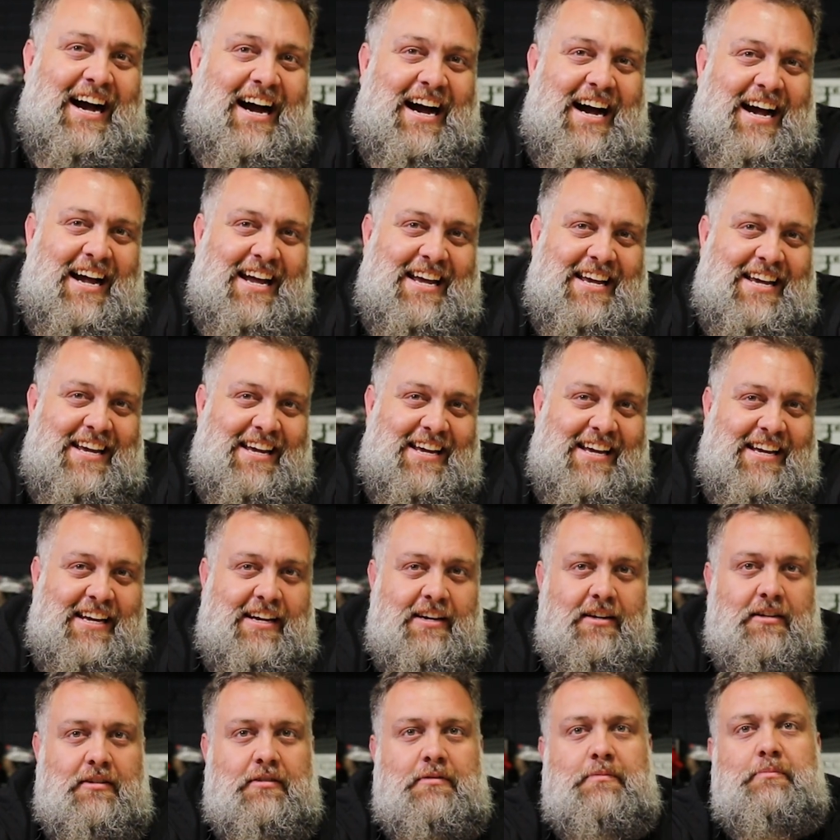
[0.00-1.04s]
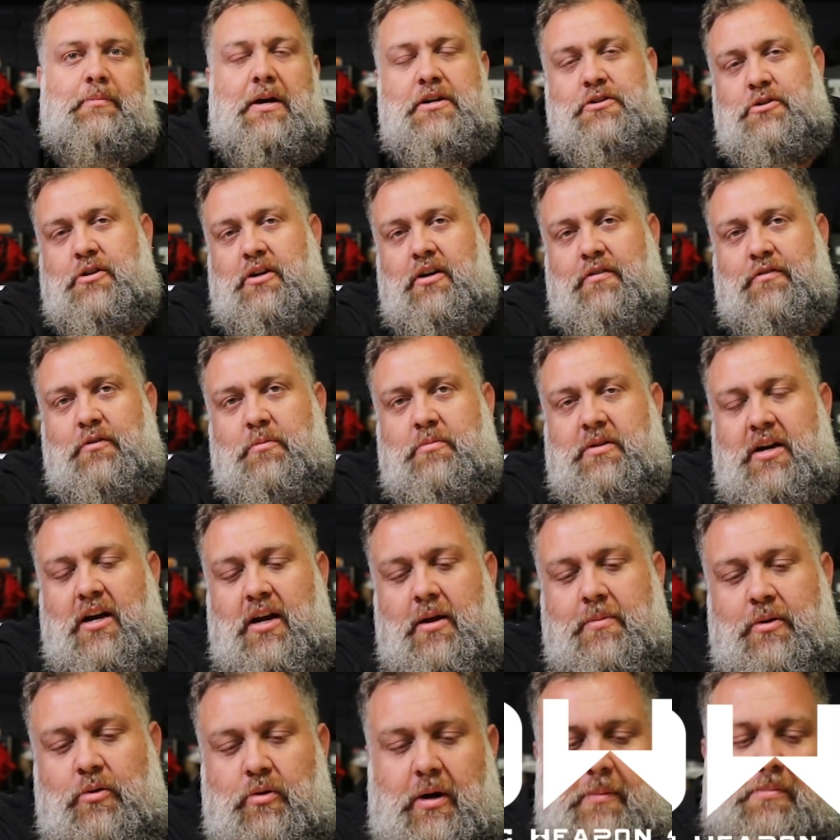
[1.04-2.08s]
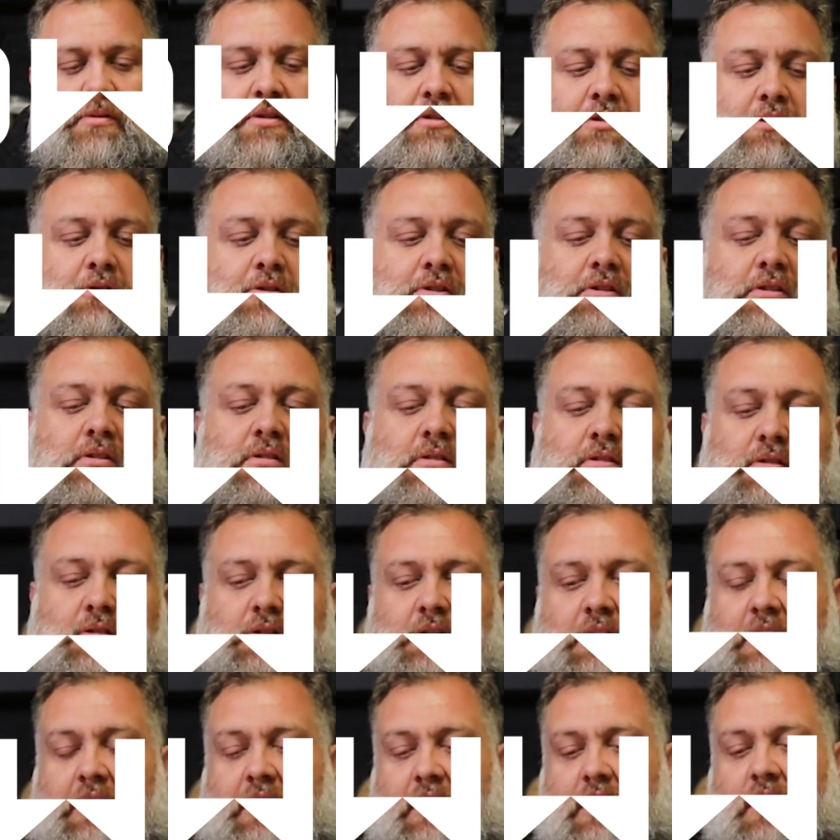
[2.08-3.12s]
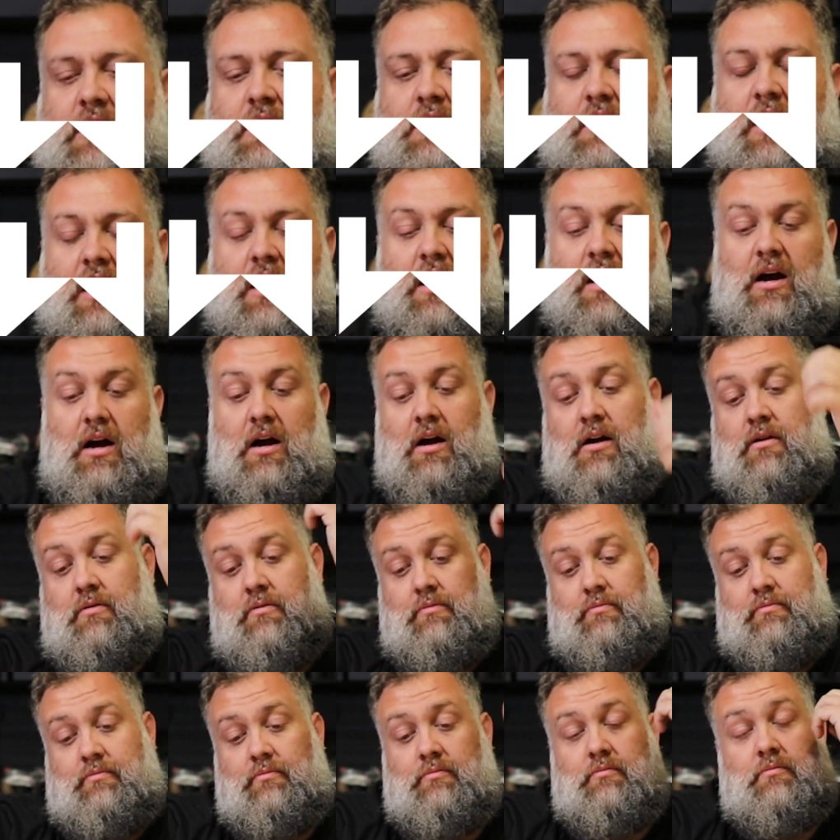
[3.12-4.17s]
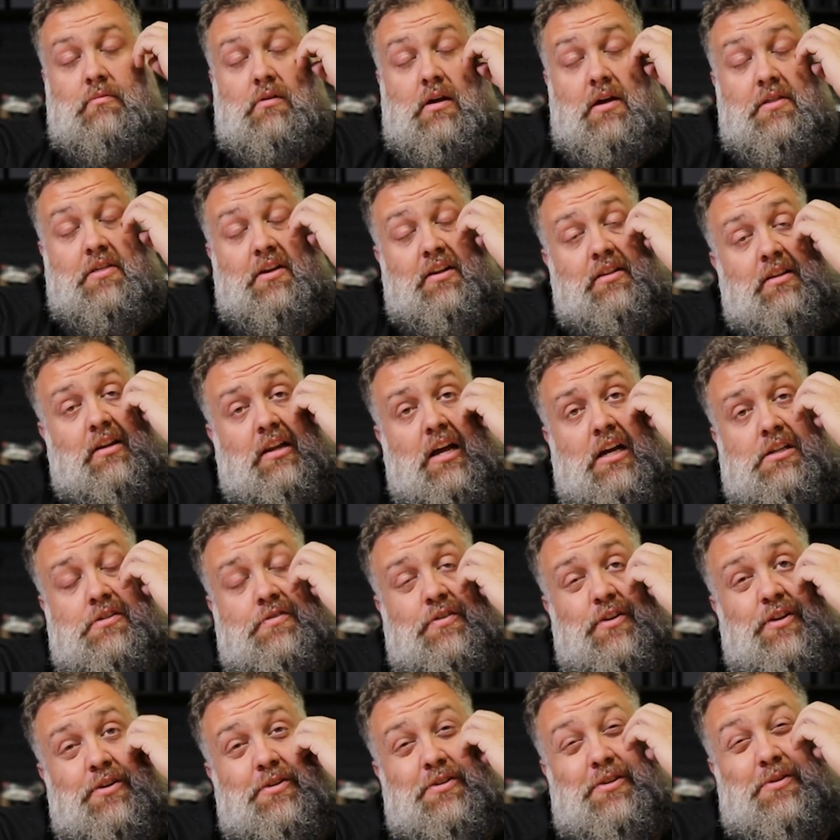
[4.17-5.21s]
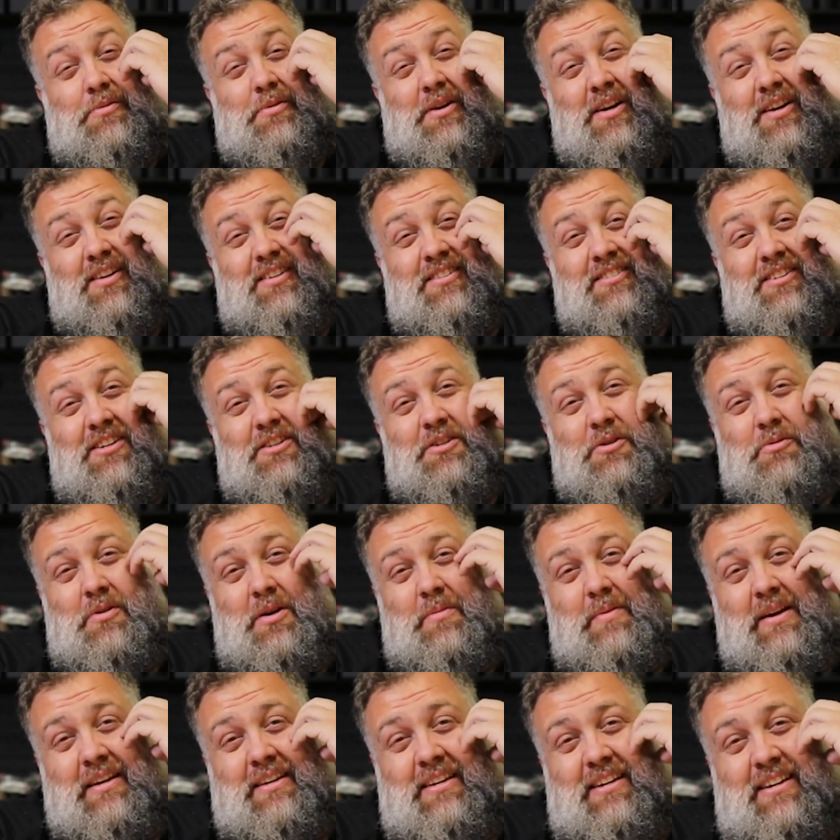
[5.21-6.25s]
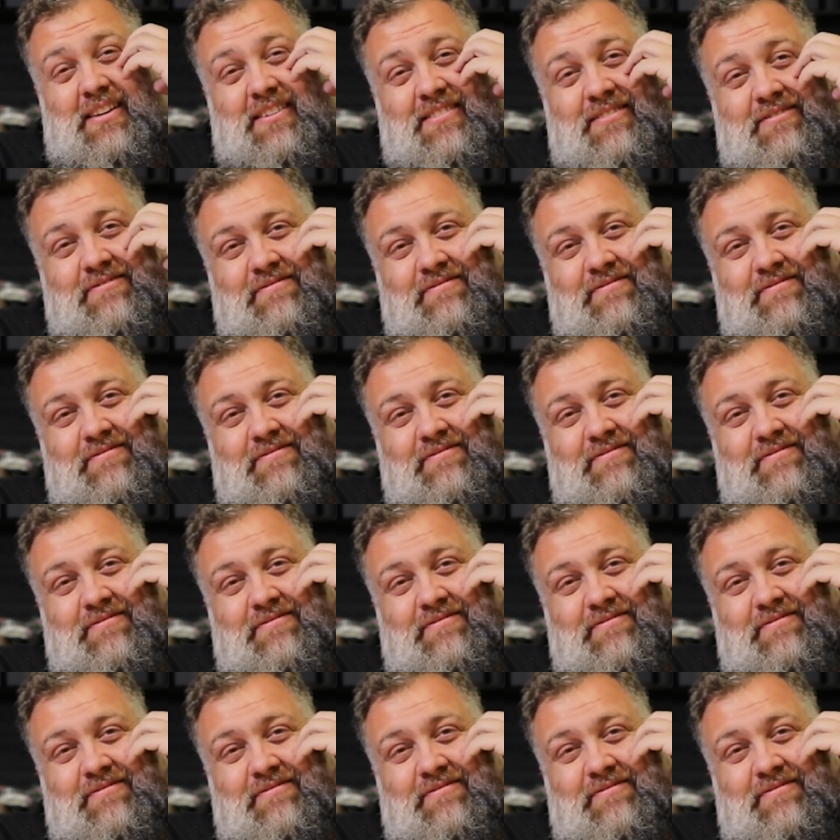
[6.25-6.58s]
Hi, Pedro here from Dynamic Weapon Solutions. I think the last video did well. Did it do well, Mikey?